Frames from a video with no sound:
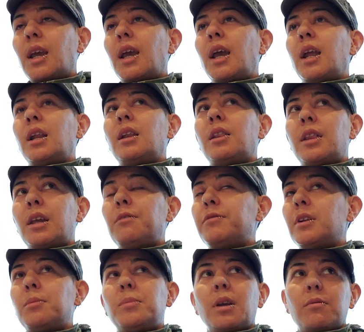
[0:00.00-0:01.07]
And they
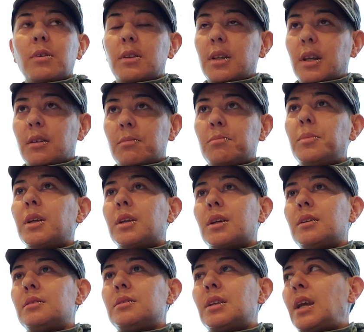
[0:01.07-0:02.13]
flubbed everything
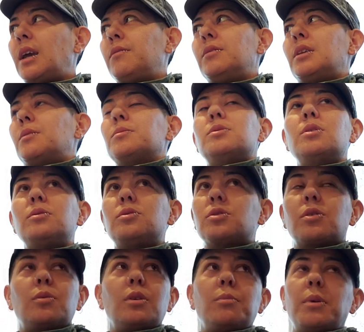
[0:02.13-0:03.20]
because everything was all
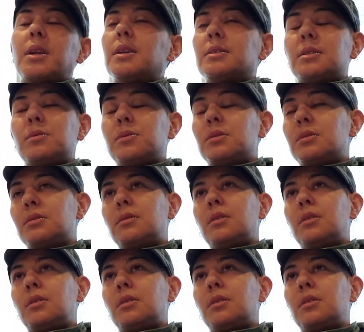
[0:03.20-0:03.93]
screwy because it was,